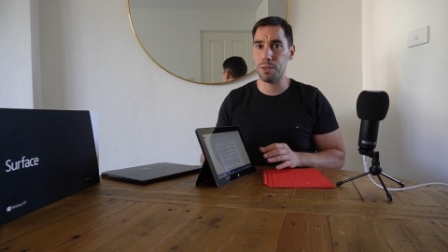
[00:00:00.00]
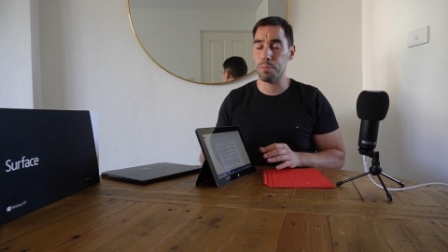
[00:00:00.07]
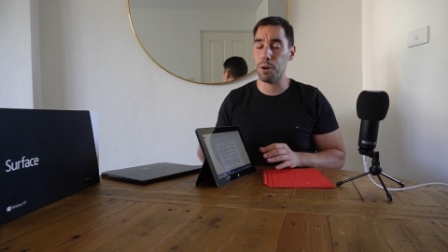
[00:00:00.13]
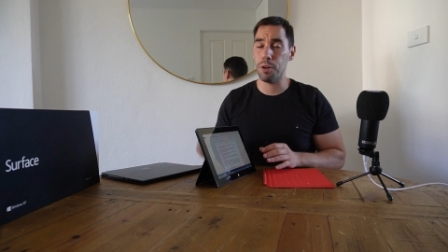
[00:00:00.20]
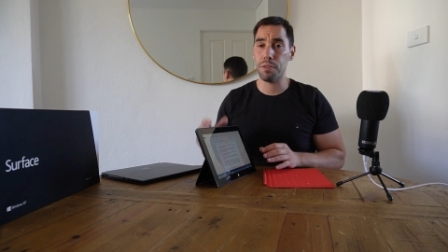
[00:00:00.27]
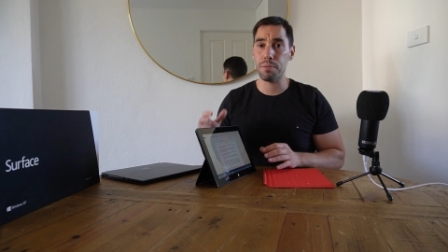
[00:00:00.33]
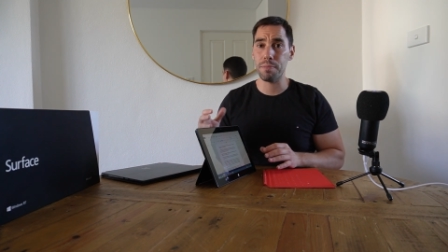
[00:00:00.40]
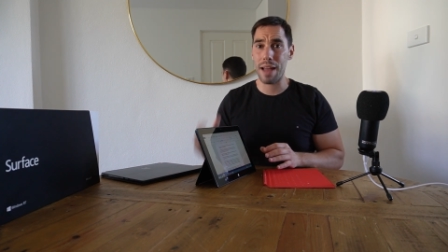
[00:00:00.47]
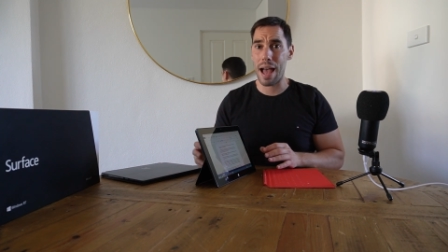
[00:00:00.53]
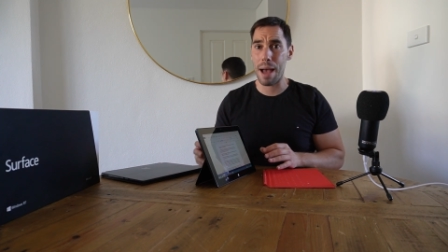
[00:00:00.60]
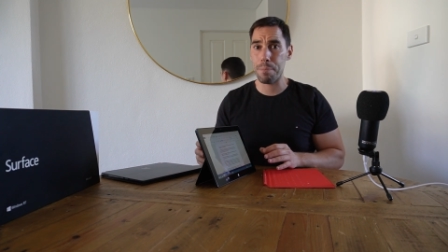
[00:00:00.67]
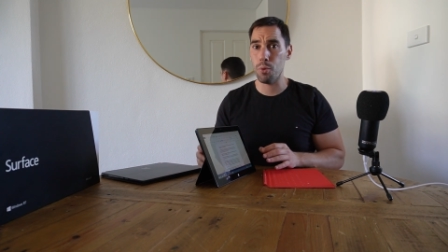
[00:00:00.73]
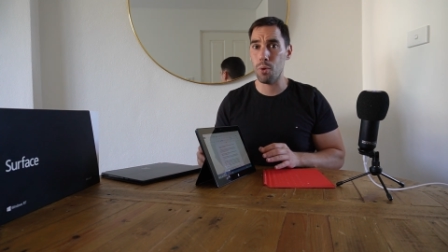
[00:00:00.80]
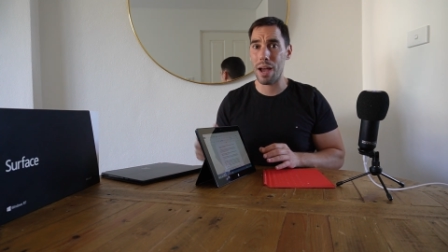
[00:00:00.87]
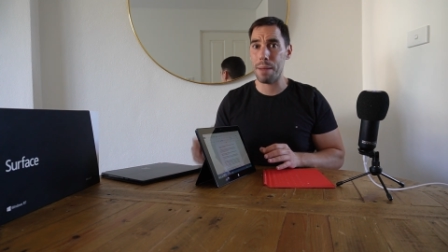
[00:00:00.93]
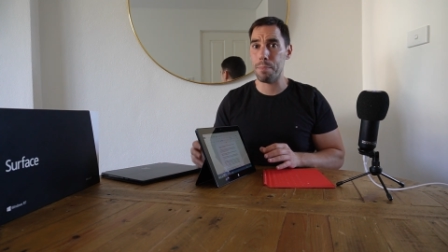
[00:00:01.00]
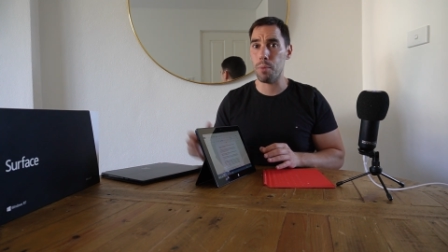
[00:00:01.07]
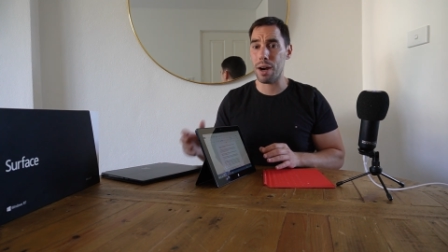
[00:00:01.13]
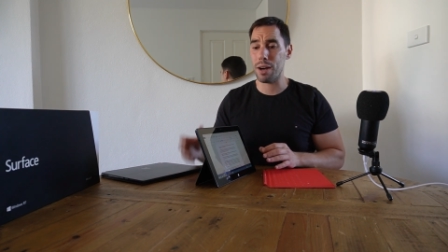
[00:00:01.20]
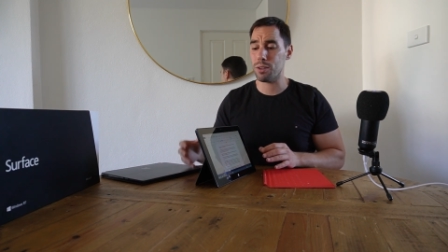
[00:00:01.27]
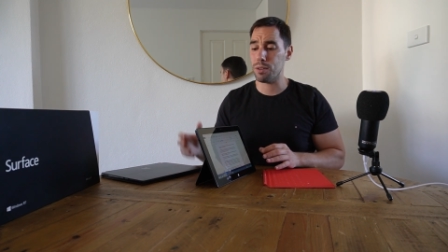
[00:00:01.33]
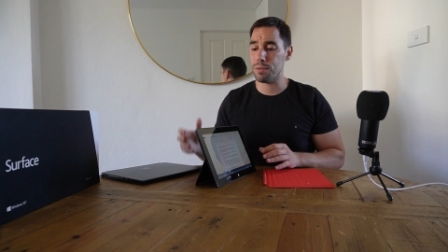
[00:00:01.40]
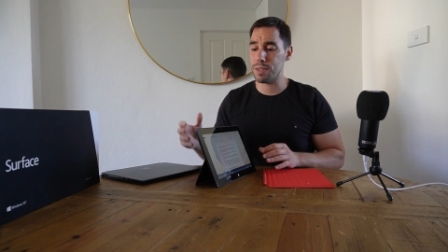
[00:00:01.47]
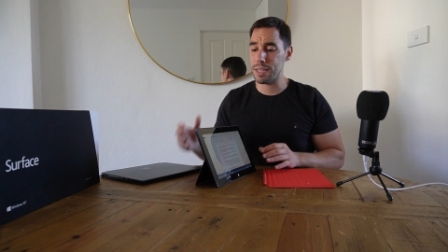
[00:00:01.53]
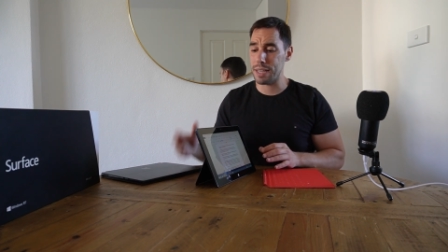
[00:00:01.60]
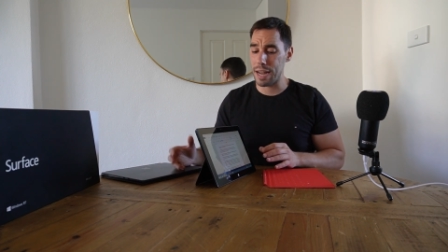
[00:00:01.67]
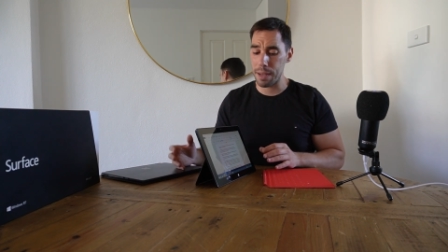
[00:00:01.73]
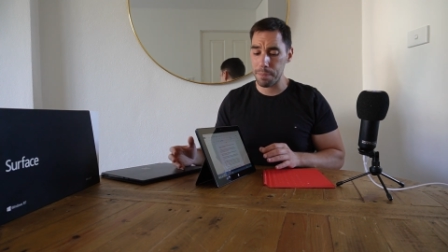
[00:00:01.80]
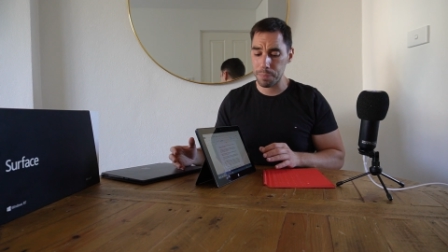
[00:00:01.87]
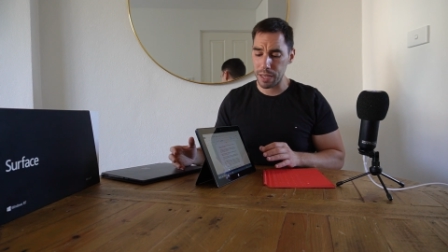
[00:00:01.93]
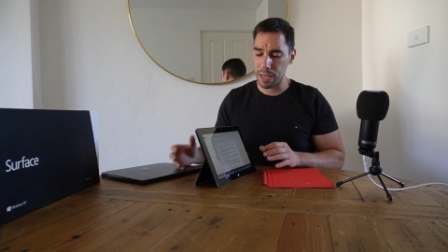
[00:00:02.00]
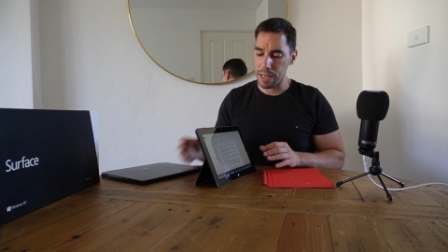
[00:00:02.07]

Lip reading: both from Apple and Microsoft today.